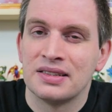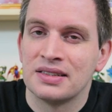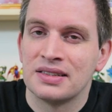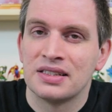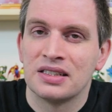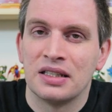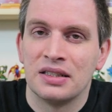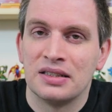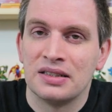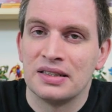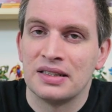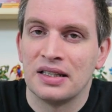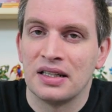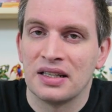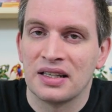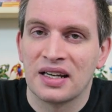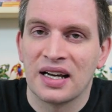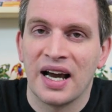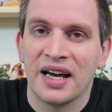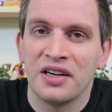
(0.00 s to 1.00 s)
so
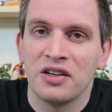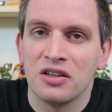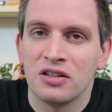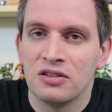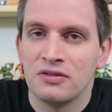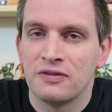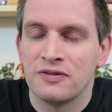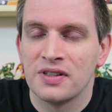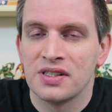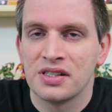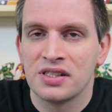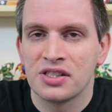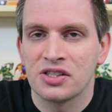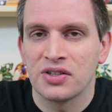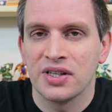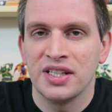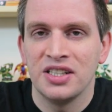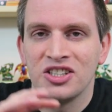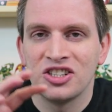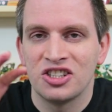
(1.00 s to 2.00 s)
a, kind of
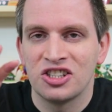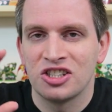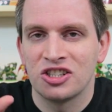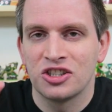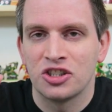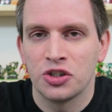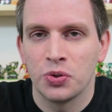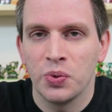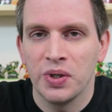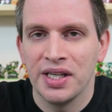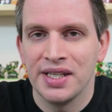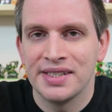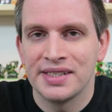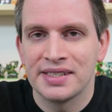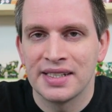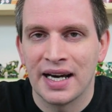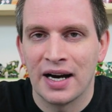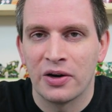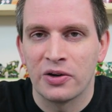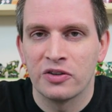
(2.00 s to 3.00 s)
strange
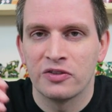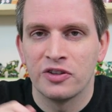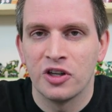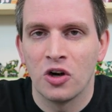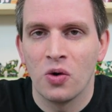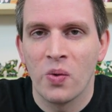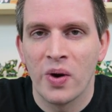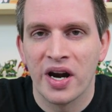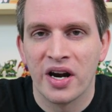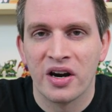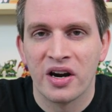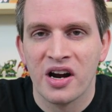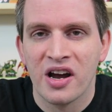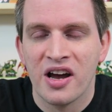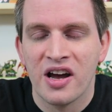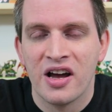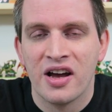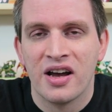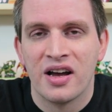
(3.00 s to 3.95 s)
tweet out of nowhere